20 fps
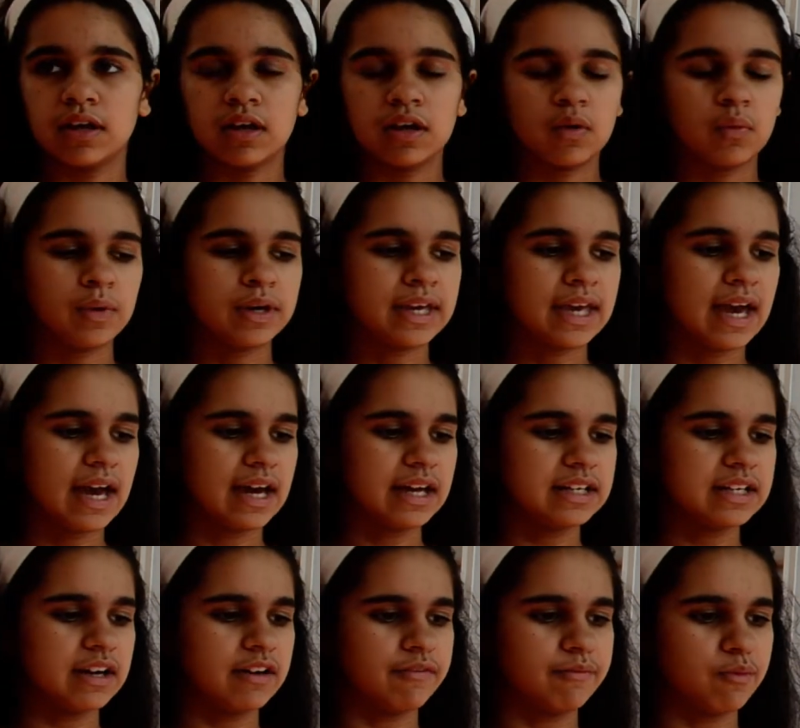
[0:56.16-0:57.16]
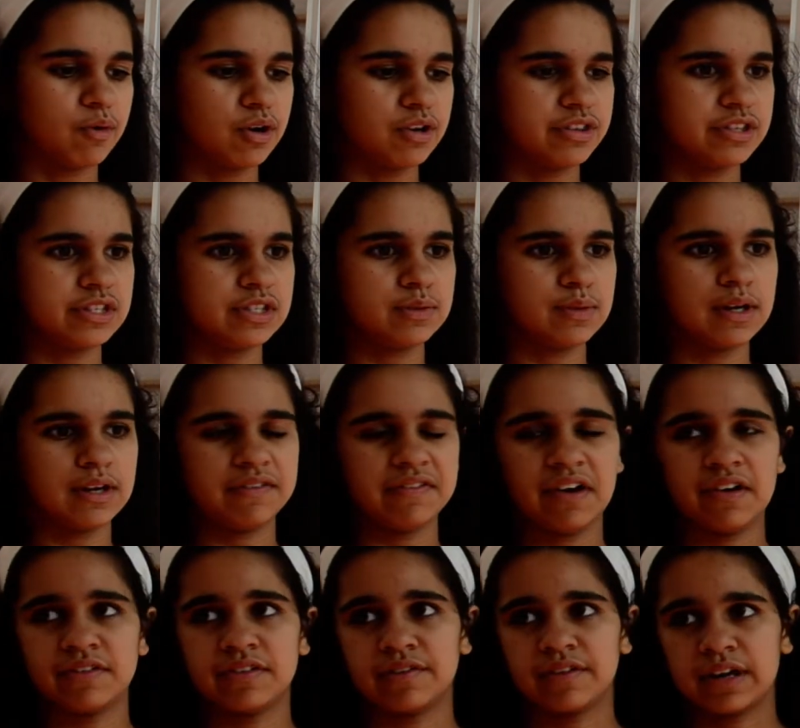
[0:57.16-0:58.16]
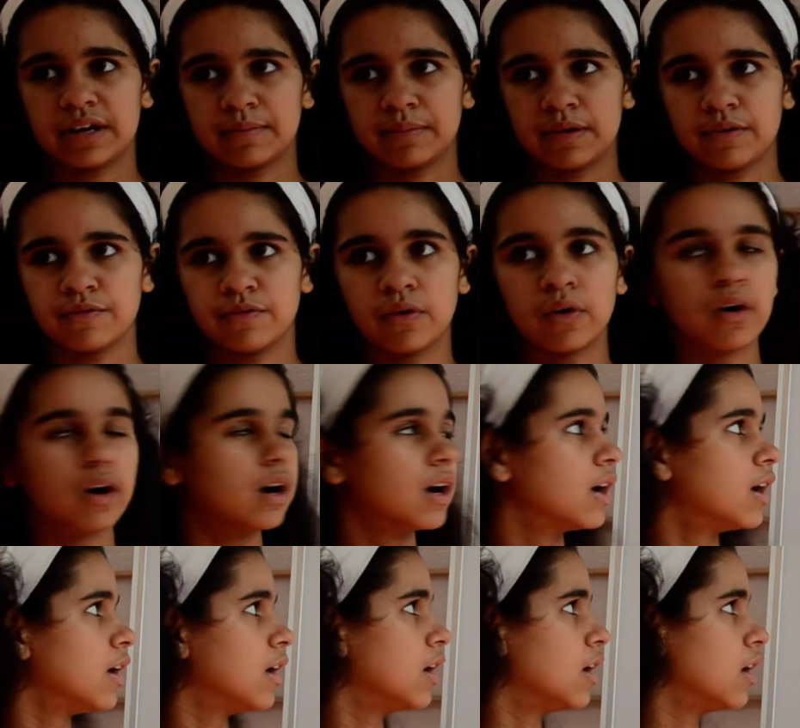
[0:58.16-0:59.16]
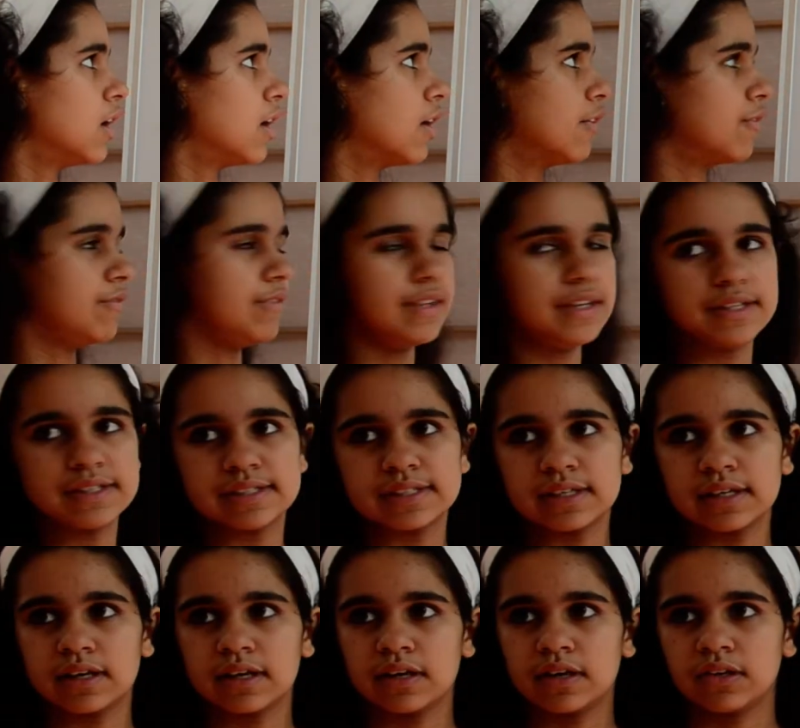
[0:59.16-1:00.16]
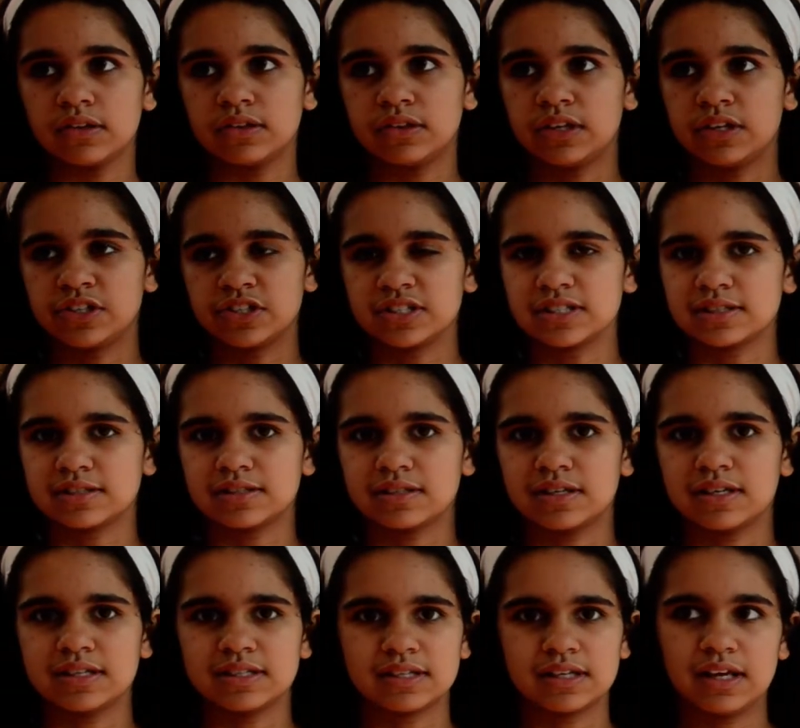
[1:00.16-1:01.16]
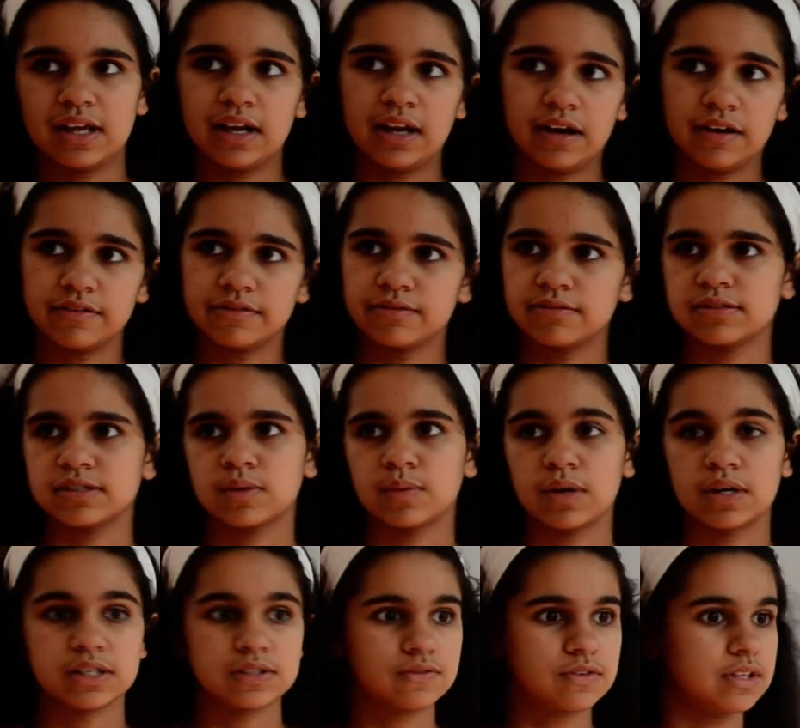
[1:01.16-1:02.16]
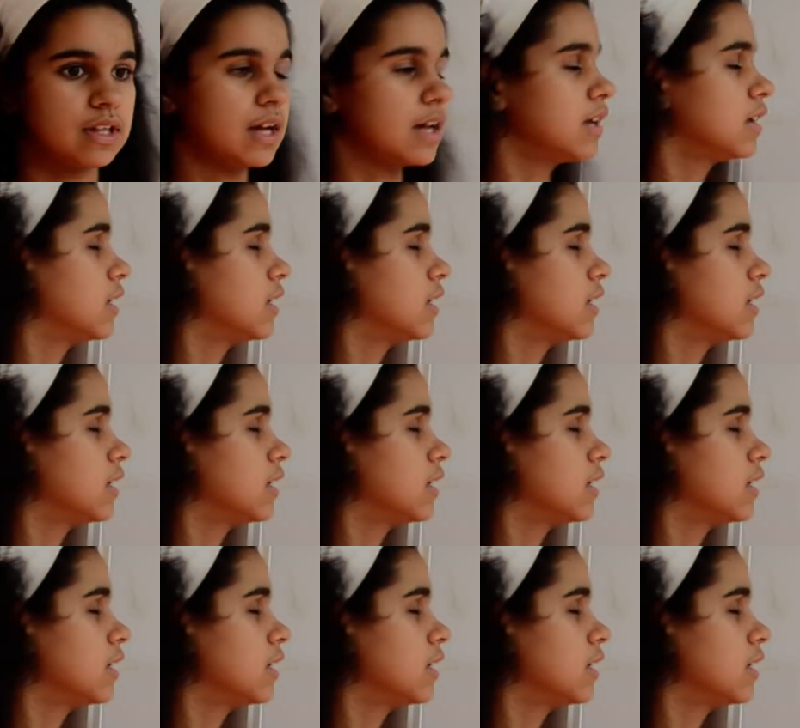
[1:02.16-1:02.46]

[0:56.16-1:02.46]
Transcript: we can't have more than 25 divided by 4 of these. There just isn't enough squares for that.